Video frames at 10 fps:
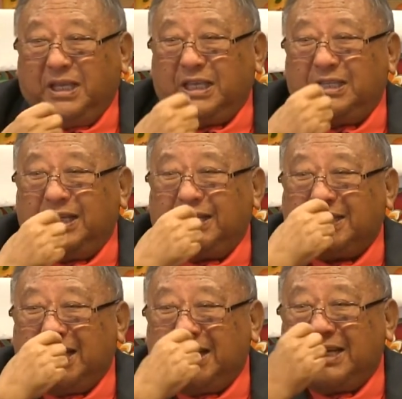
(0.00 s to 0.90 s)
either
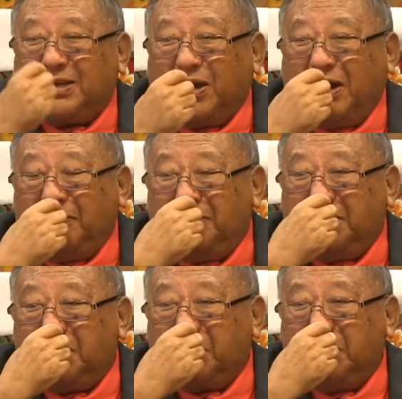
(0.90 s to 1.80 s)
tear it up
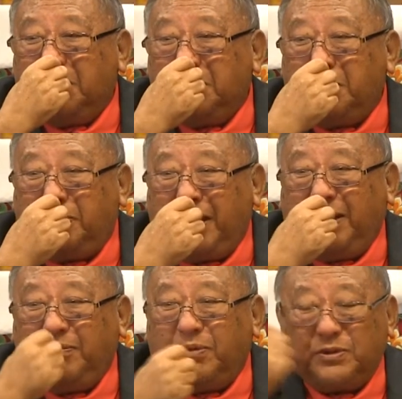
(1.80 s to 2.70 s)
or going to be
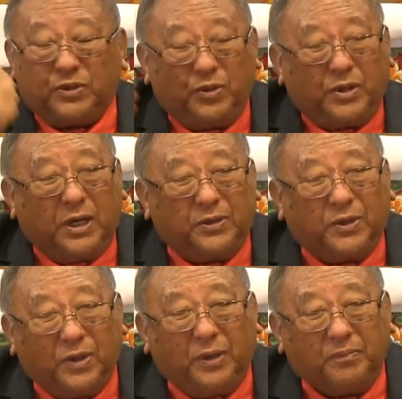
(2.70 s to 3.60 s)
painful, so you got
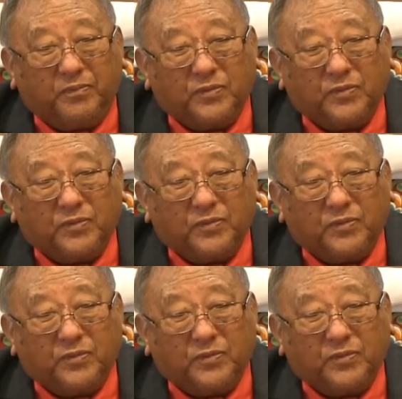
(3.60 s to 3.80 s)
to go.